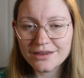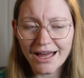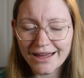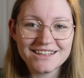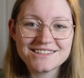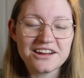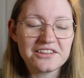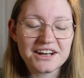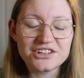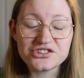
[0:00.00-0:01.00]
that it's
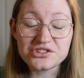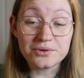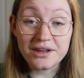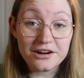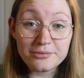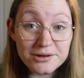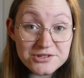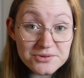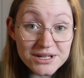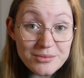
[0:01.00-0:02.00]
not that I just don't care
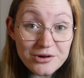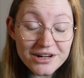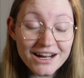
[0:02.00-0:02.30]
about you anymore,